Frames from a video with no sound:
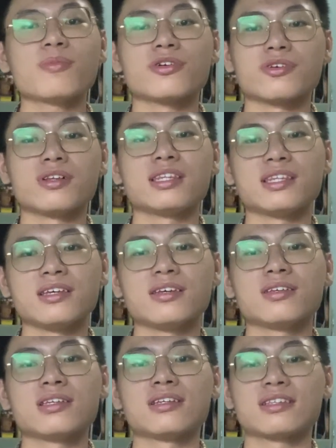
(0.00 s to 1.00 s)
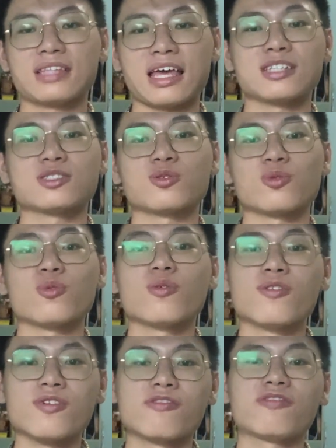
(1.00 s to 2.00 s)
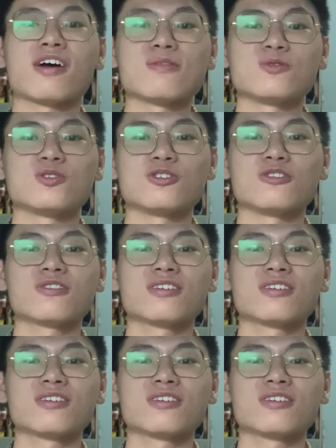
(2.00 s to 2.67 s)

a reality thanks to 5G.